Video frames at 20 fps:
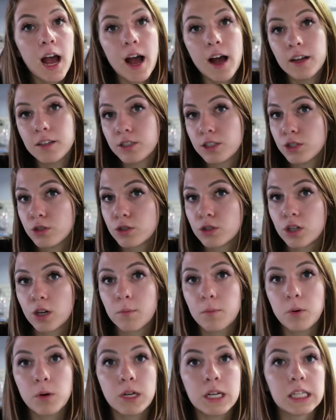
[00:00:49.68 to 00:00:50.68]
as you
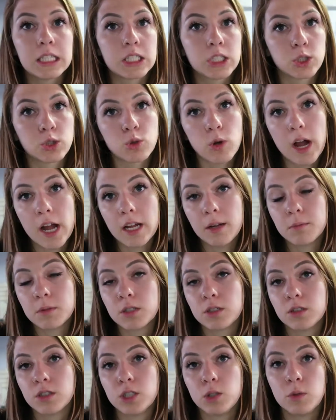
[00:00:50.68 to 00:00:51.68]
start putting
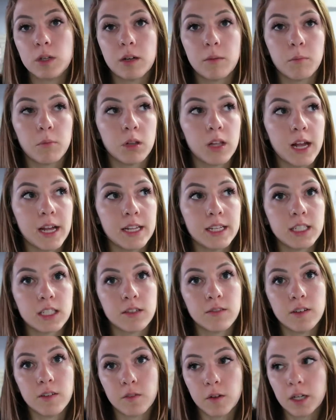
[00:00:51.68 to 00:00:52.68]
stripes or doing blends
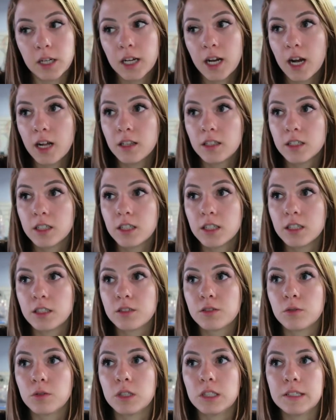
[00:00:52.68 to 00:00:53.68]
of different
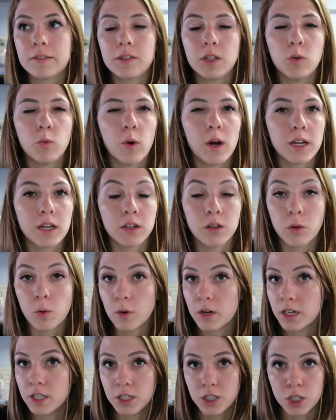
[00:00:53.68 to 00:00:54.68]
colors, or if you want your
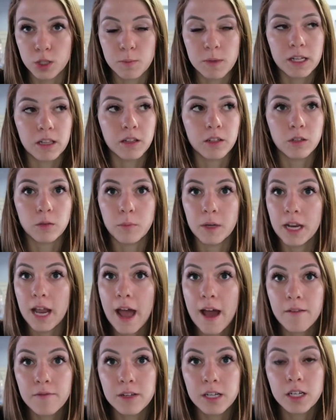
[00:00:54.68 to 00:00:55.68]
lure to just be a little bit
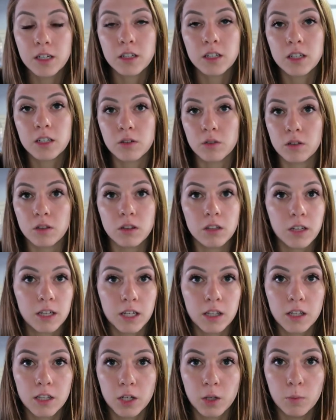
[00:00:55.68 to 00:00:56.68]
heavier or look
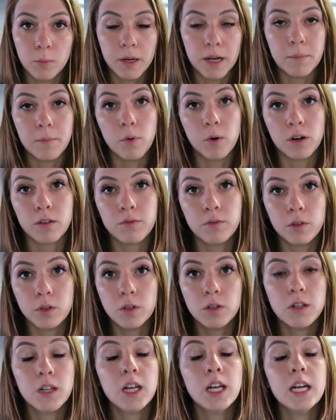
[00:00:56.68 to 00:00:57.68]
a little bit more
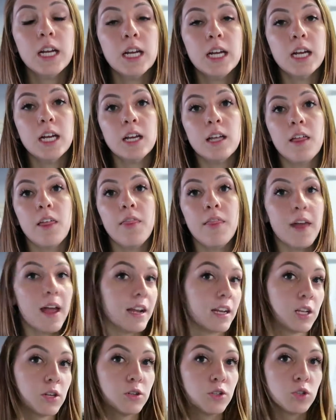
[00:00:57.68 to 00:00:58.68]
full,
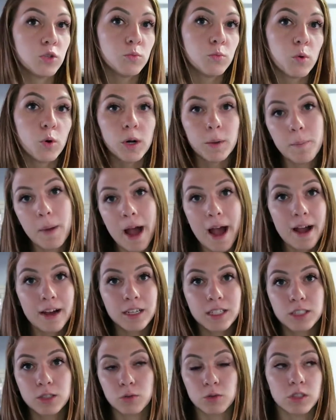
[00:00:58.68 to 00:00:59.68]
then you do more
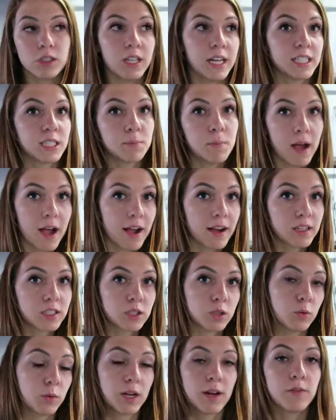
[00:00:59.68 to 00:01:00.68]
packs or less
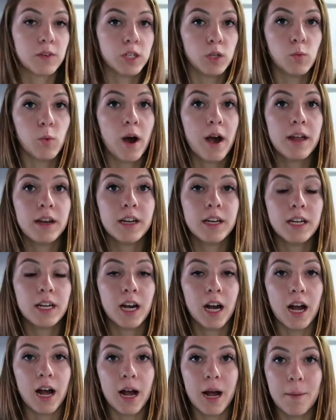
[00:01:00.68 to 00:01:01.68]
packs or whatever you want.
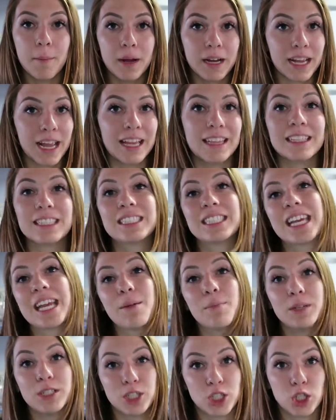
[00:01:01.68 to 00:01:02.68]
Again, let's
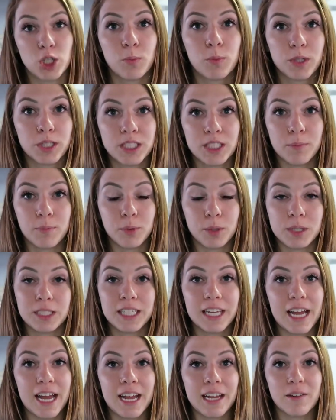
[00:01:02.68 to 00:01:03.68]
keep it super simple
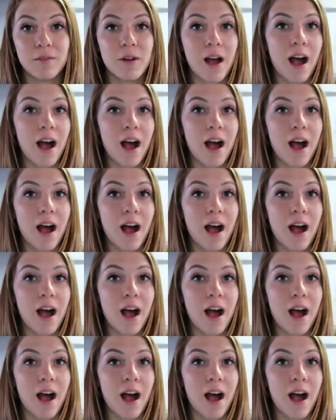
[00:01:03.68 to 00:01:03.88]
today.